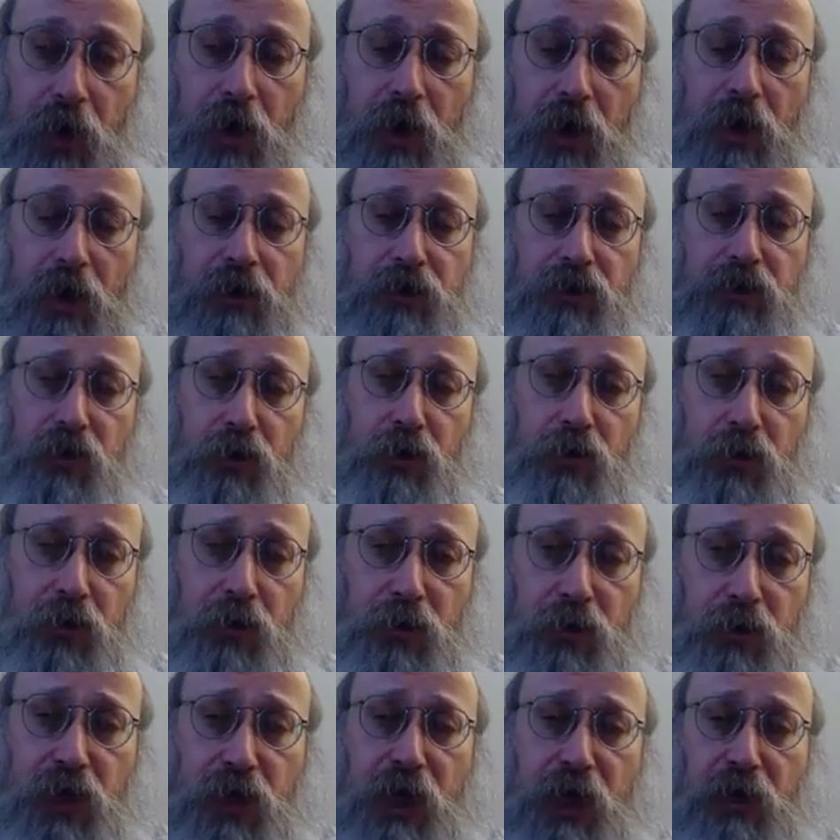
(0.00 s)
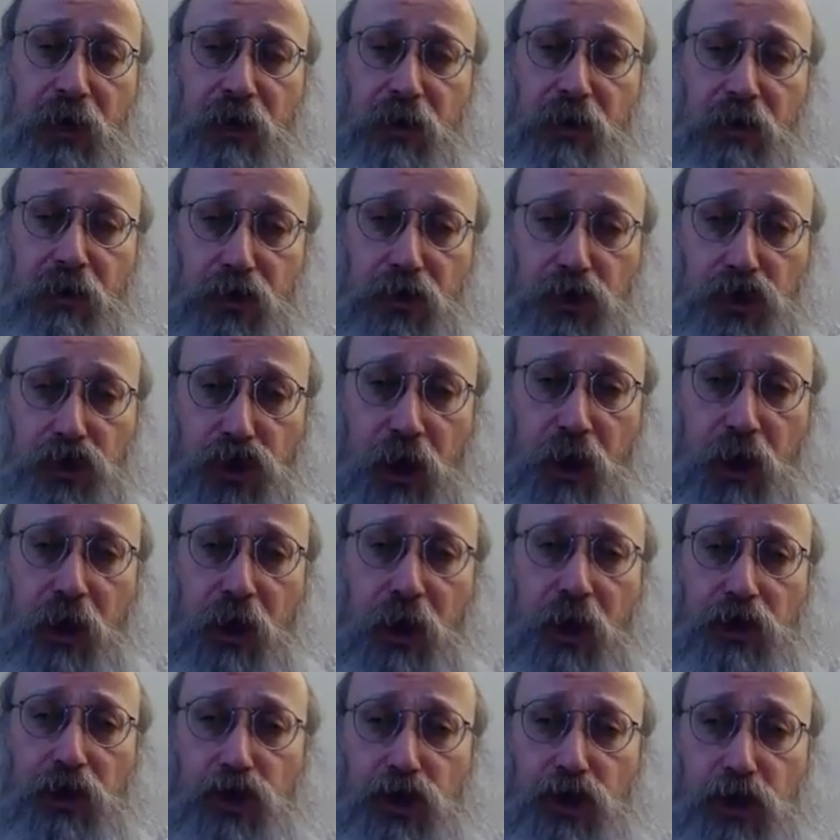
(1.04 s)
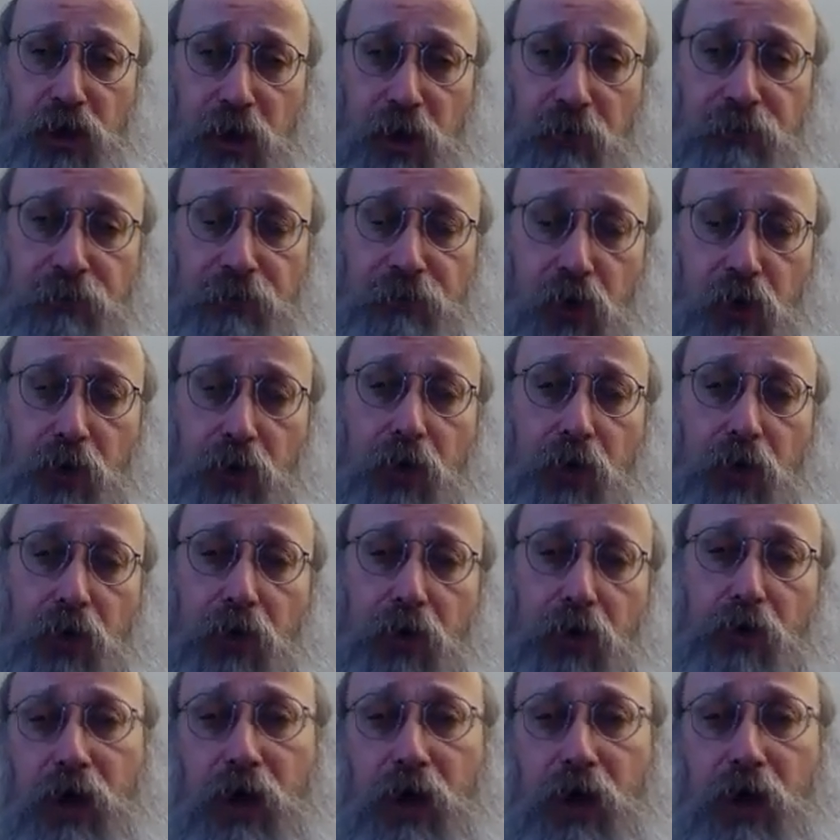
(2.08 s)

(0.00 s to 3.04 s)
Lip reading: Ezohi derech yeshara sheyavor lo